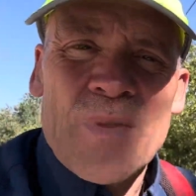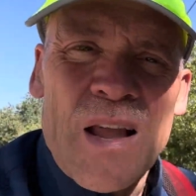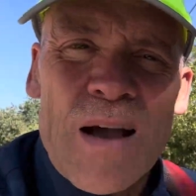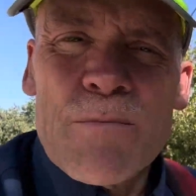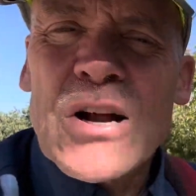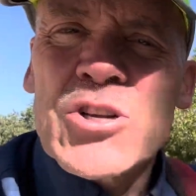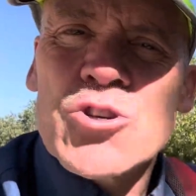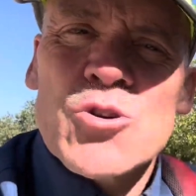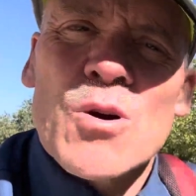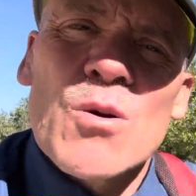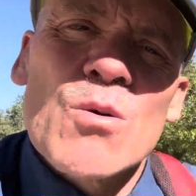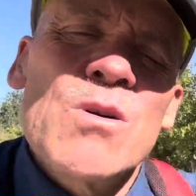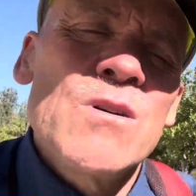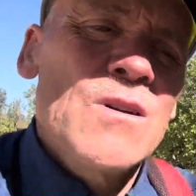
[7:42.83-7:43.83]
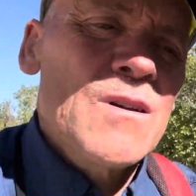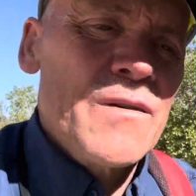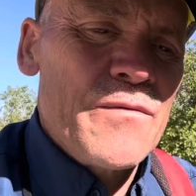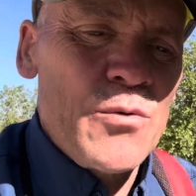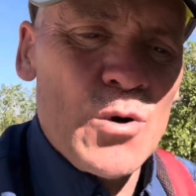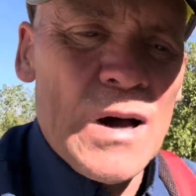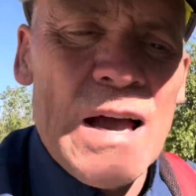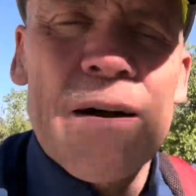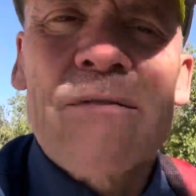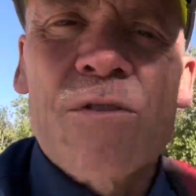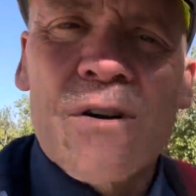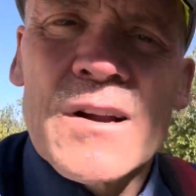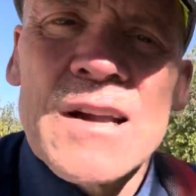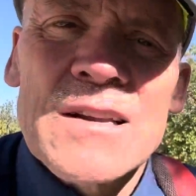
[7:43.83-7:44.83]
I'm not sure if we'll
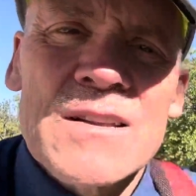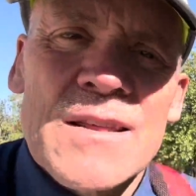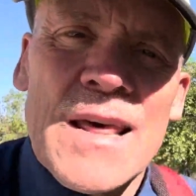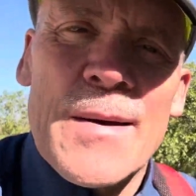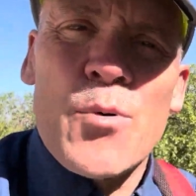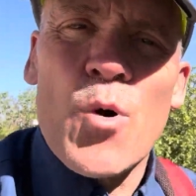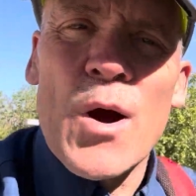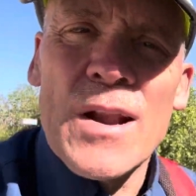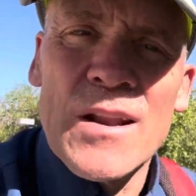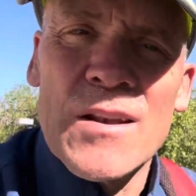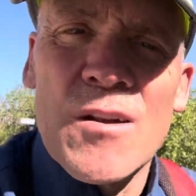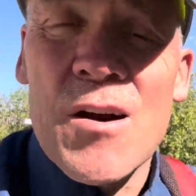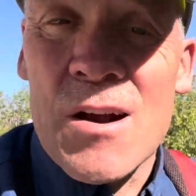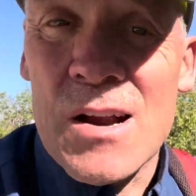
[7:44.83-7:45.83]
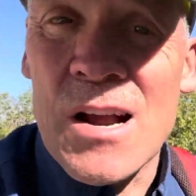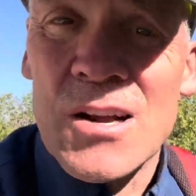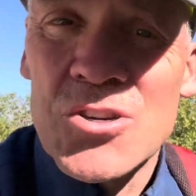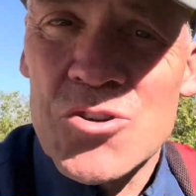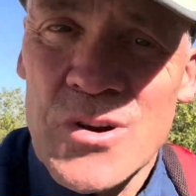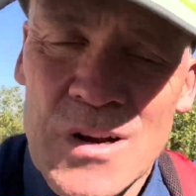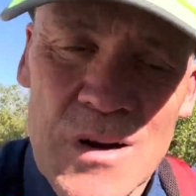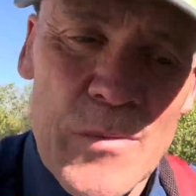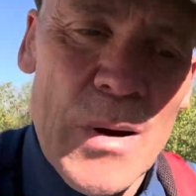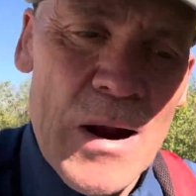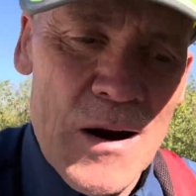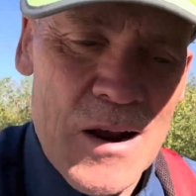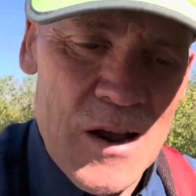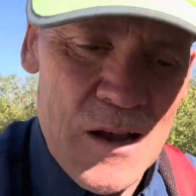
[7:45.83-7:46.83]
ever get to that point in our country, in
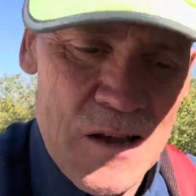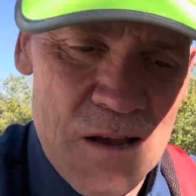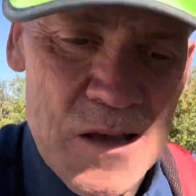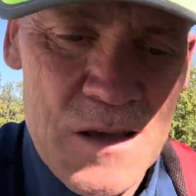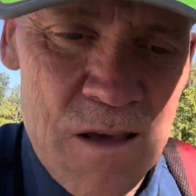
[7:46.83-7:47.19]
America.